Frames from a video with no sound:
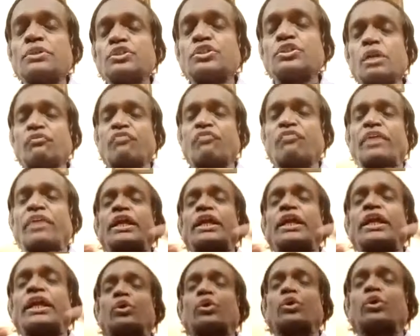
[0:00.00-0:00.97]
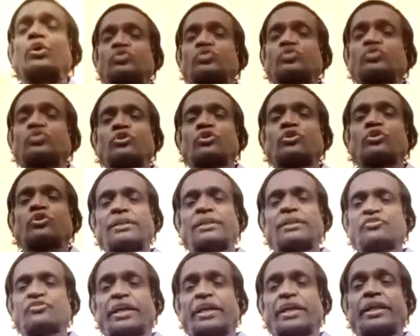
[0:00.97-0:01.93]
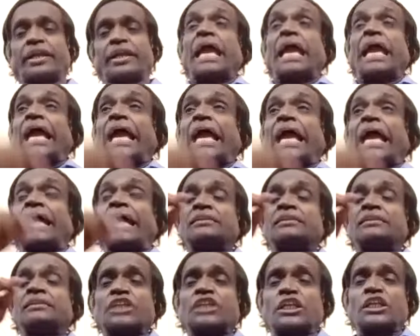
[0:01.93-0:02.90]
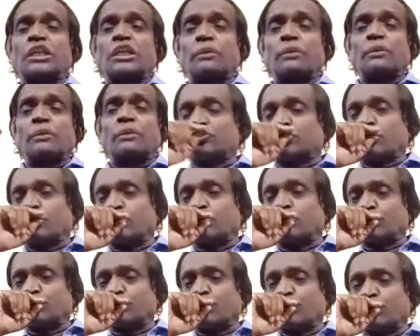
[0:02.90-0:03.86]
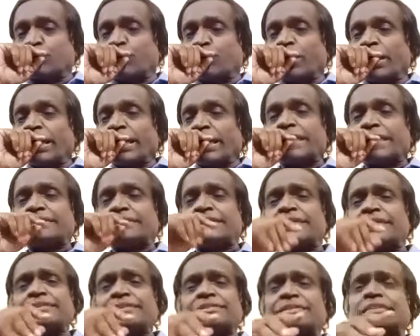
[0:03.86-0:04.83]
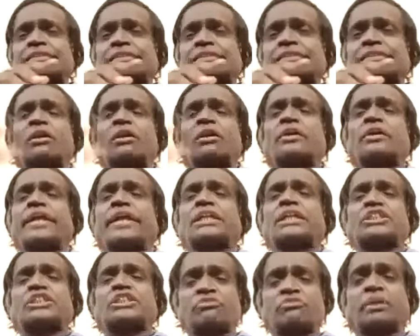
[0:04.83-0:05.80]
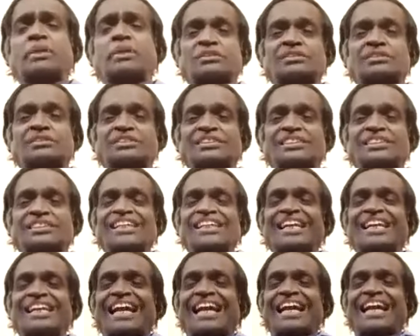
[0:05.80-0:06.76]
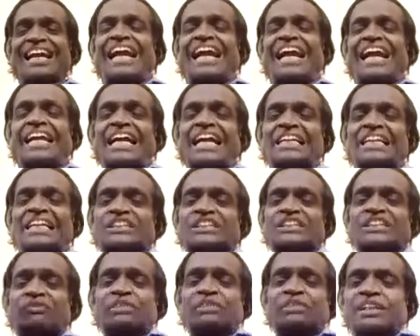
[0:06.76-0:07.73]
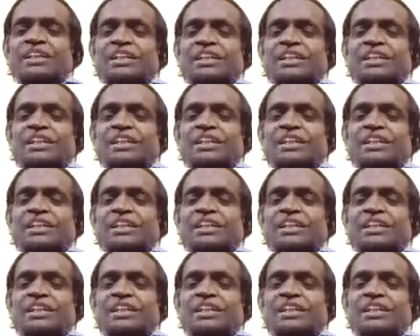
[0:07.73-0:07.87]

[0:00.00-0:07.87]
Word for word: must not forget your roots, as you rightly said. And this gentleman, Mr. Muthu, he says this is not a great achievement. Had I achieved